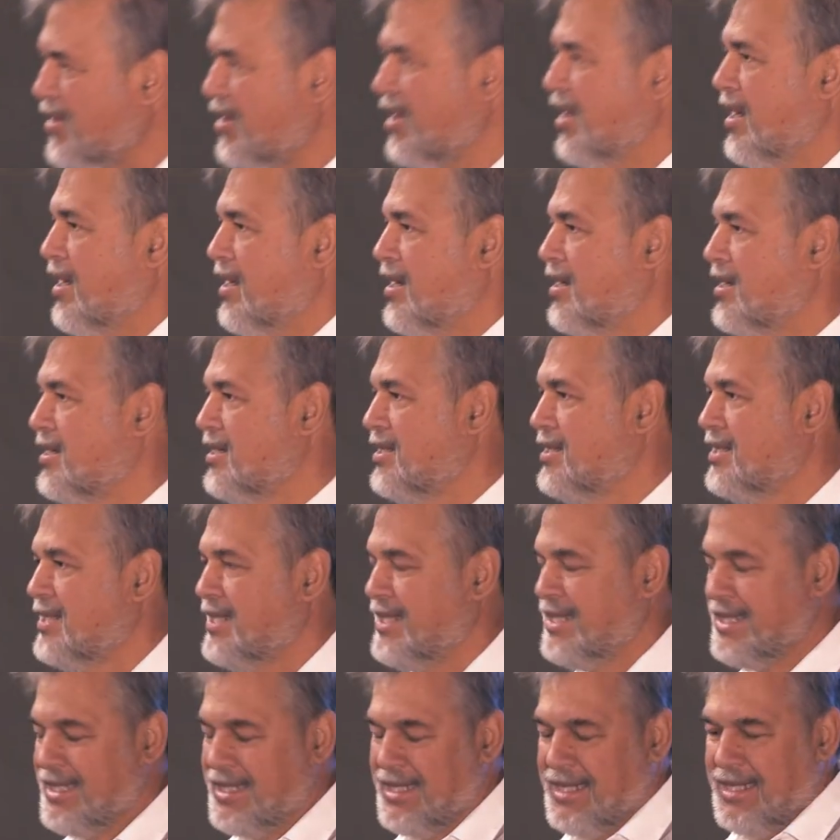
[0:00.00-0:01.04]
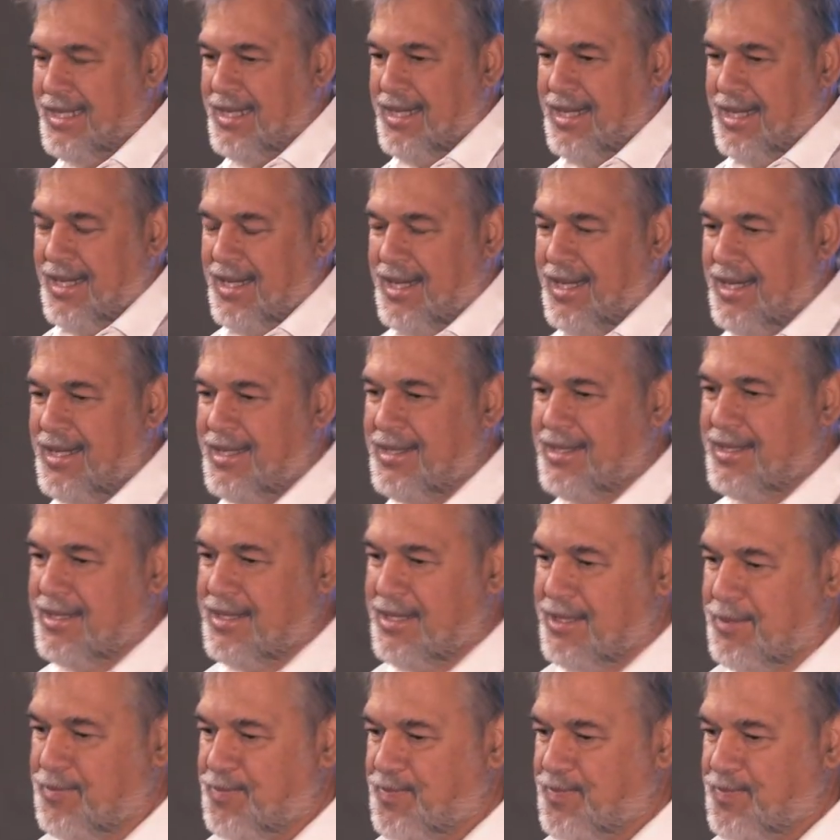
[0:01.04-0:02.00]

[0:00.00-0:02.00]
thing, you know. And